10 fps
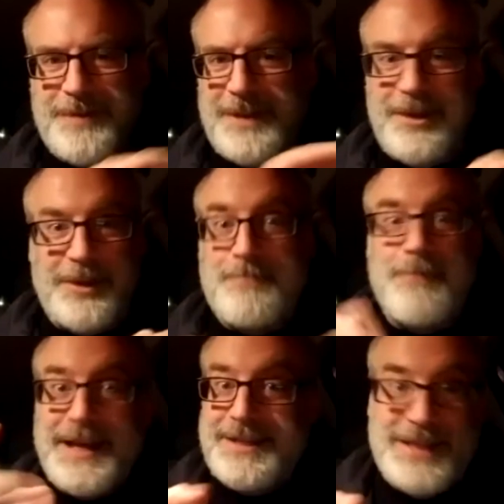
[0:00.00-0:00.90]
That's how like
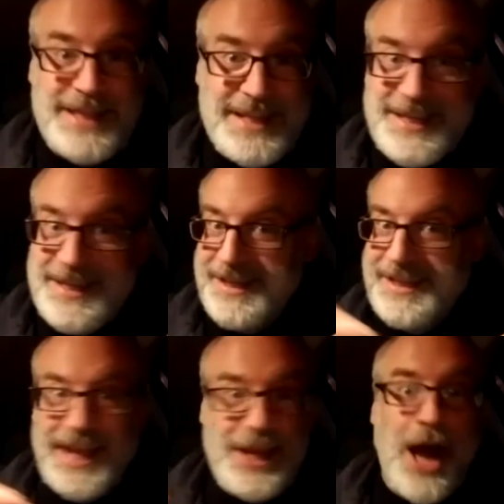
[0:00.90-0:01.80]
Mike D
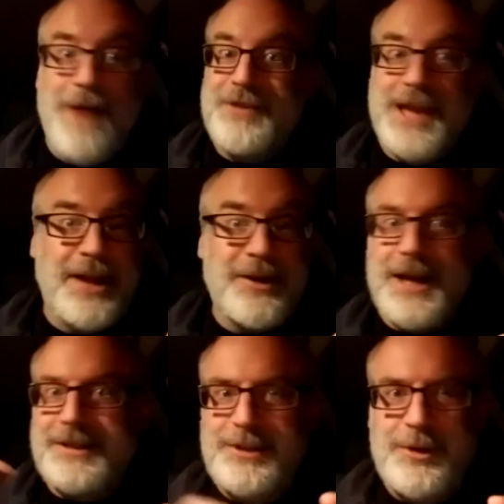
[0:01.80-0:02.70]
and Javier
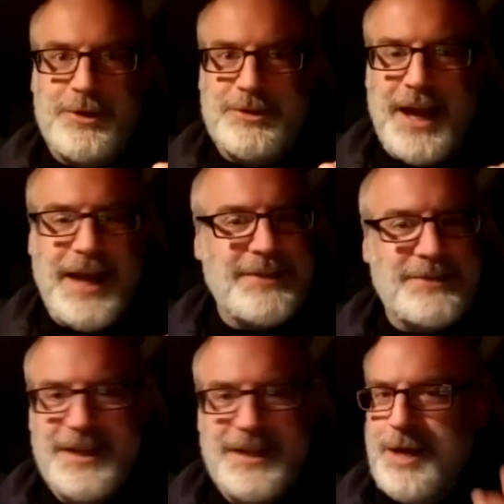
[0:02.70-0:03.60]
got to know those
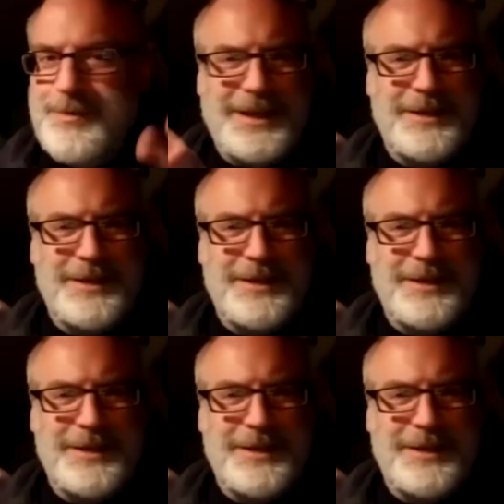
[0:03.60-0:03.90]
guys. I'm like,